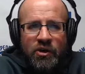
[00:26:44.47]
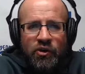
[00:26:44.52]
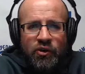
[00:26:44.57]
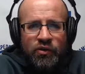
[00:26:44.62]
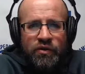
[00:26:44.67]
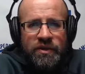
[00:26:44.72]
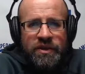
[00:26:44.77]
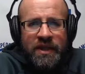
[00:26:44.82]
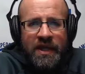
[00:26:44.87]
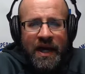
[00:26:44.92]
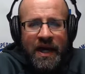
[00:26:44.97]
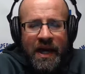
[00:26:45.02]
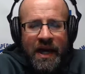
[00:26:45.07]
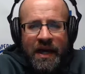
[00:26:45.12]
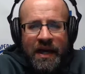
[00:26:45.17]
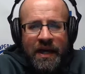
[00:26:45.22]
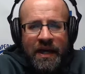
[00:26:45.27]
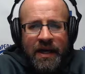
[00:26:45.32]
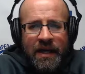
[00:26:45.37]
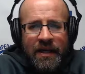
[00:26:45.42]
who's the
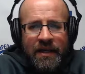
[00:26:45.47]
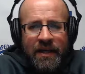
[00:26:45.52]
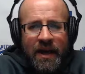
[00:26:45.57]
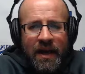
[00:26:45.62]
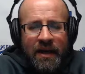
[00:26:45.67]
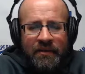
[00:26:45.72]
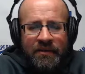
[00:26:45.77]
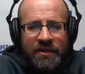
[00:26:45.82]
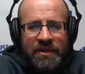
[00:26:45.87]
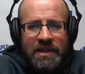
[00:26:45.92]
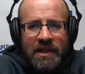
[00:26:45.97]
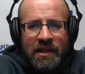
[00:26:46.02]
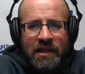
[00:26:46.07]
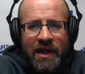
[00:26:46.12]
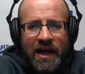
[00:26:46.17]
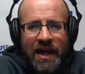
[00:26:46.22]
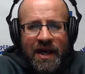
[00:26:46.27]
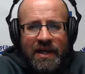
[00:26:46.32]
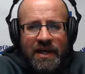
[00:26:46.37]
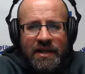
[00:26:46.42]
guy out of this
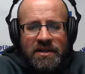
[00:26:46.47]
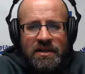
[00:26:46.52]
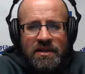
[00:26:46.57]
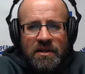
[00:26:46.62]
class